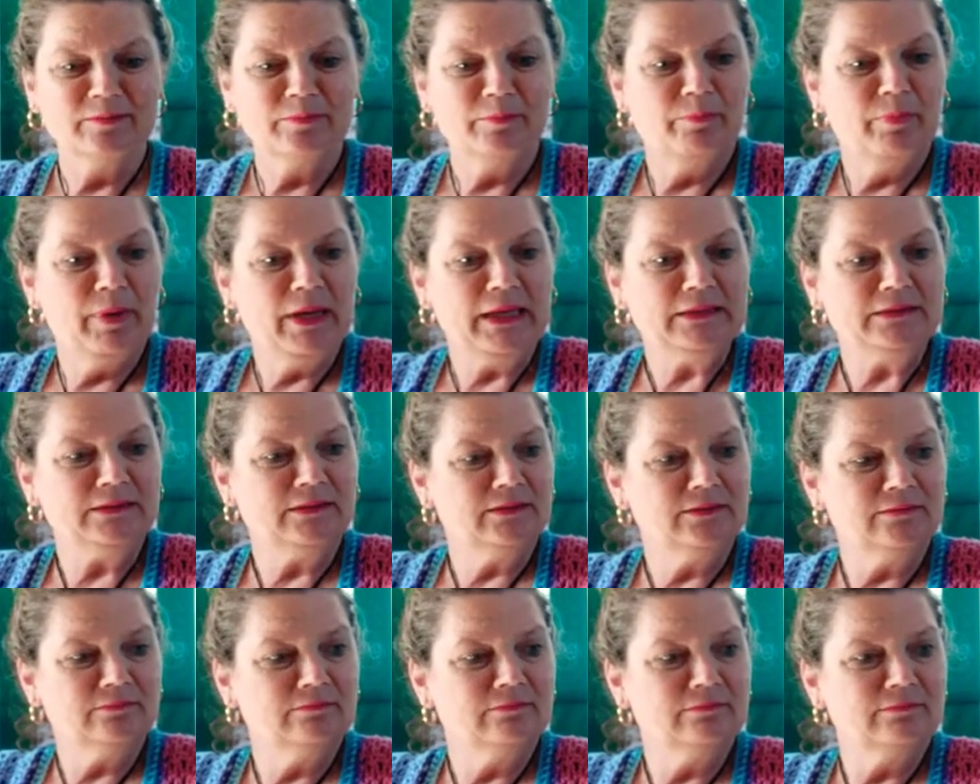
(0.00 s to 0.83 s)
But
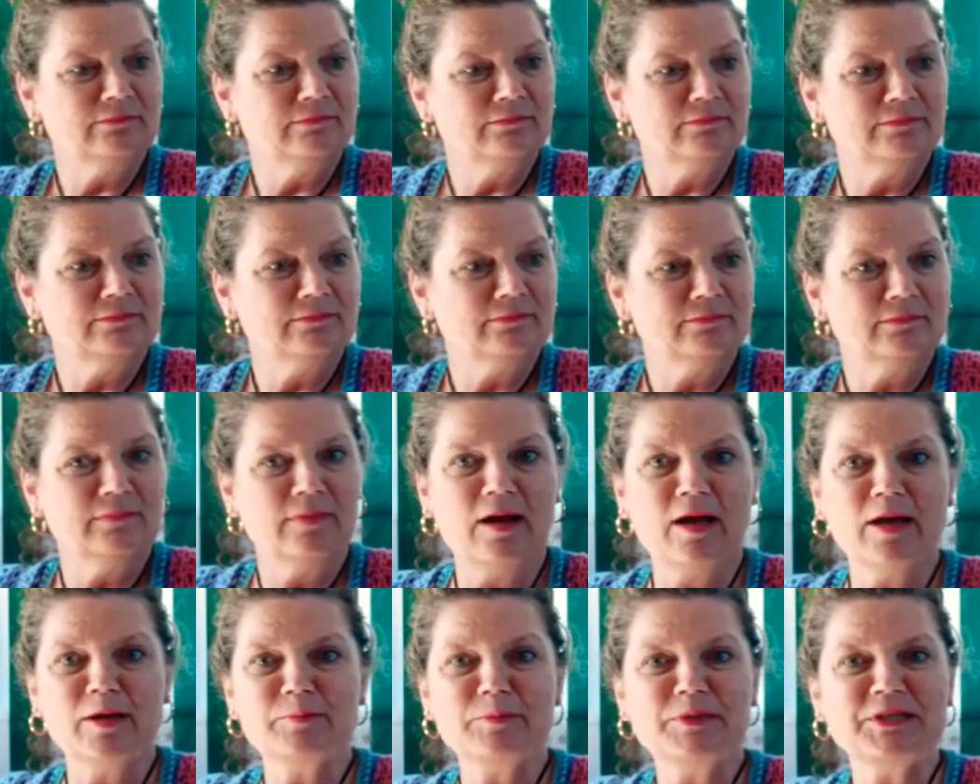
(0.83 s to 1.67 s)

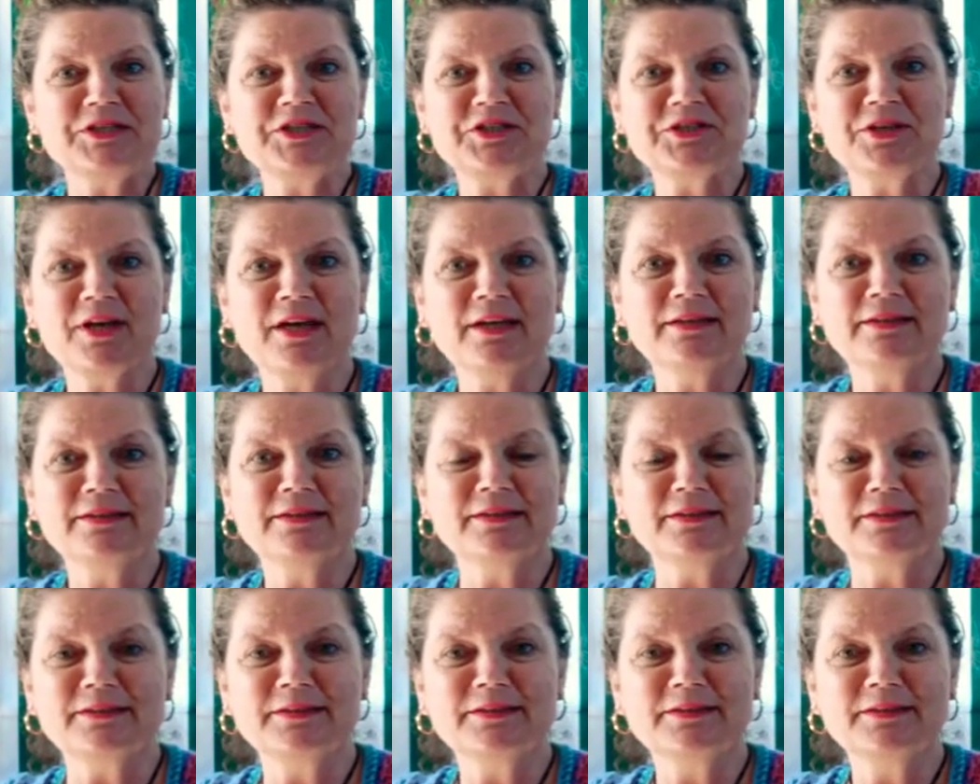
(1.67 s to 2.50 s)
I'm
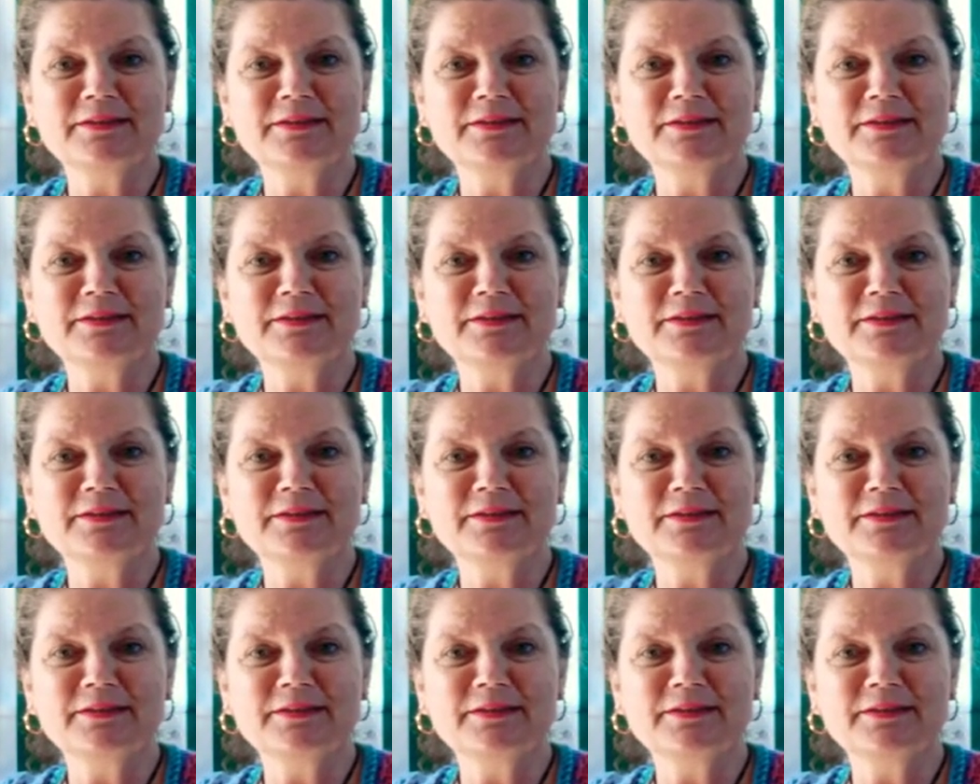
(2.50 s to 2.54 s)
excited